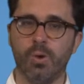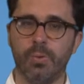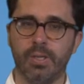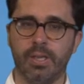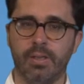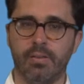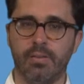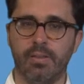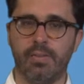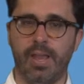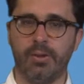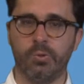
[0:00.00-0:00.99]
going in
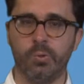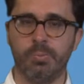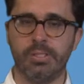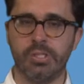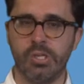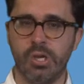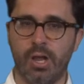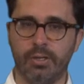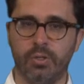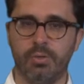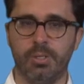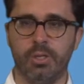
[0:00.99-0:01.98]
that that group is not
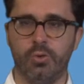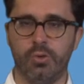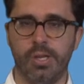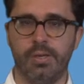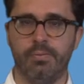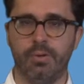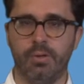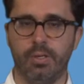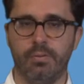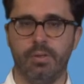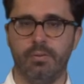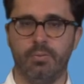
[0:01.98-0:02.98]
going to be a creative or
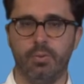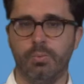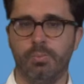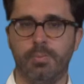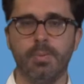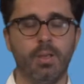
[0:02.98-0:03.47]
innovative group.